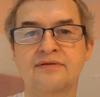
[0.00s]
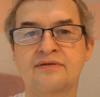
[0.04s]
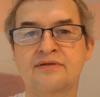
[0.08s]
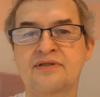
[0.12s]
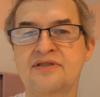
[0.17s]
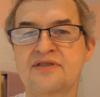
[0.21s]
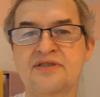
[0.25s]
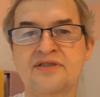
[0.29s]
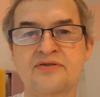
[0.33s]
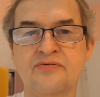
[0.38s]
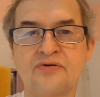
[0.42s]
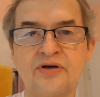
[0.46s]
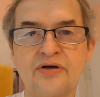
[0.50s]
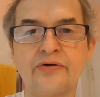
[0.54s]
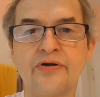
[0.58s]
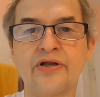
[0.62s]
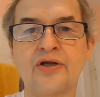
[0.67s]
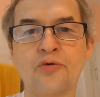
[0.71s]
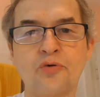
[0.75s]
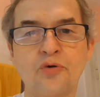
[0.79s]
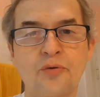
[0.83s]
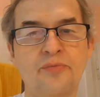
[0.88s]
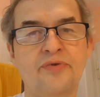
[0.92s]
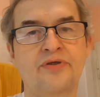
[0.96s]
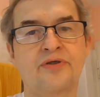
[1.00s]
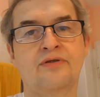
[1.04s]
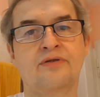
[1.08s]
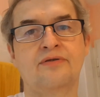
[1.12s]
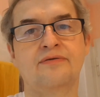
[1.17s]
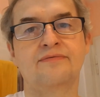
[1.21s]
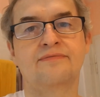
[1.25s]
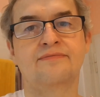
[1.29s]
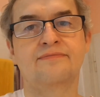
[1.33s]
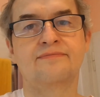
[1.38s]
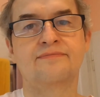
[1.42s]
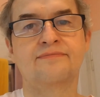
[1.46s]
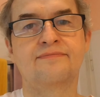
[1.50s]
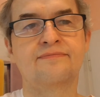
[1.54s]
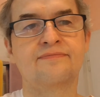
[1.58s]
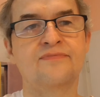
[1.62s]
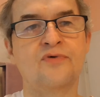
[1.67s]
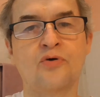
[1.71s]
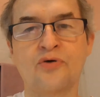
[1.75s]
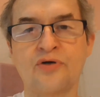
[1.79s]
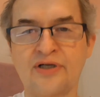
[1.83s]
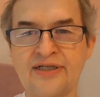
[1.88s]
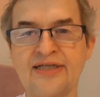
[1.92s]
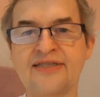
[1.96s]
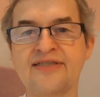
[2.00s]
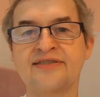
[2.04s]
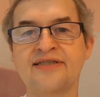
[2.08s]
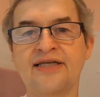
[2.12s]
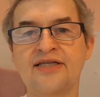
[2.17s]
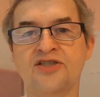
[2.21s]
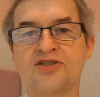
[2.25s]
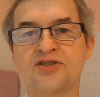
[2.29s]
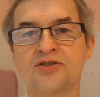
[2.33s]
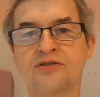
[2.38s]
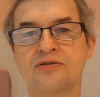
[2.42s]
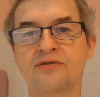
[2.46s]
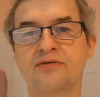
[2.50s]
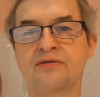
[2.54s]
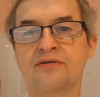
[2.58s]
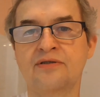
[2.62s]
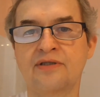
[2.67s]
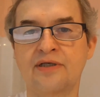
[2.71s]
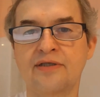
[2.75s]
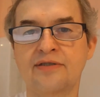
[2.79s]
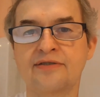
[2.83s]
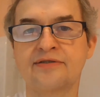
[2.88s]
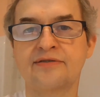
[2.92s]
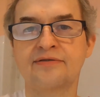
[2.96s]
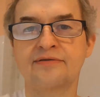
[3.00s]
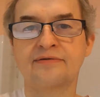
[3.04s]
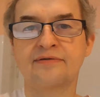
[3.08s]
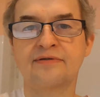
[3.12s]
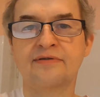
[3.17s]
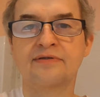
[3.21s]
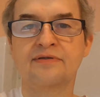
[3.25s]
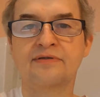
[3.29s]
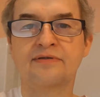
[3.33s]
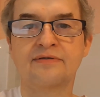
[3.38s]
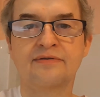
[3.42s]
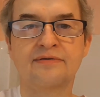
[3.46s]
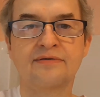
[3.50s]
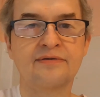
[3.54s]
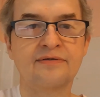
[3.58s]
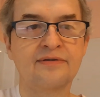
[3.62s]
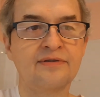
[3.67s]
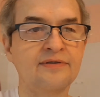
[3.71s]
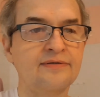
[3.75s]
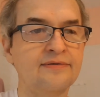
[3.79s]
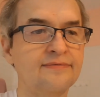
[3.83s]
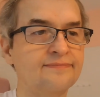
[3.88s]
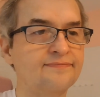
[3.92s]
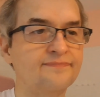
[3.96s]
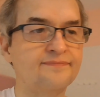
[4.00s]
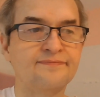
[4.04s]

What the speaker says: This is a very criminal organization. Yes, yeah.